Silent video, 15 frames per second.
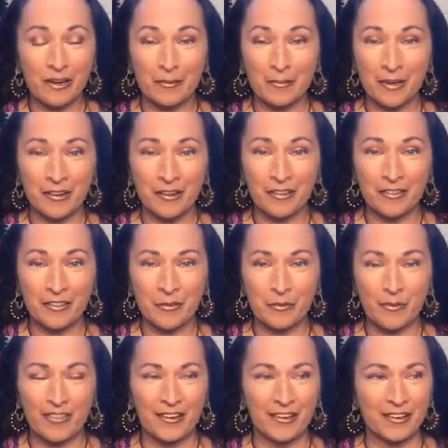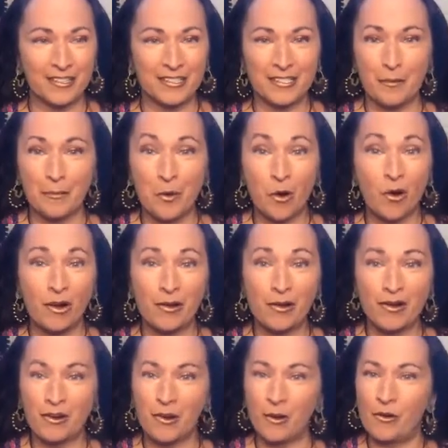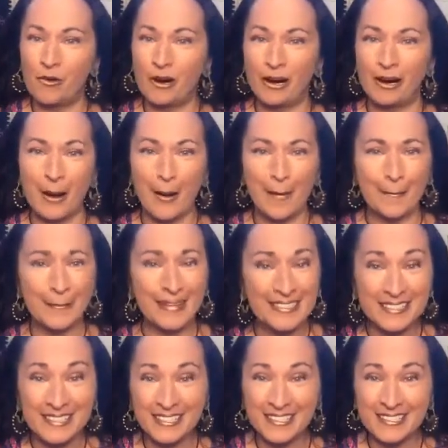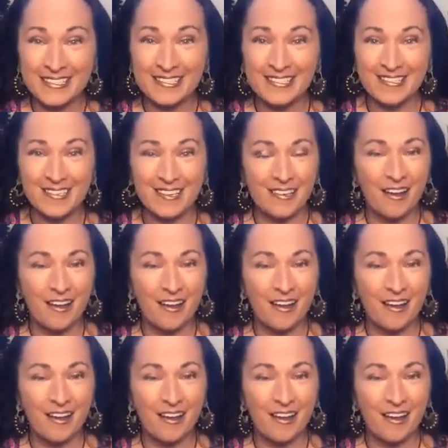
birth, whether it's a book or a business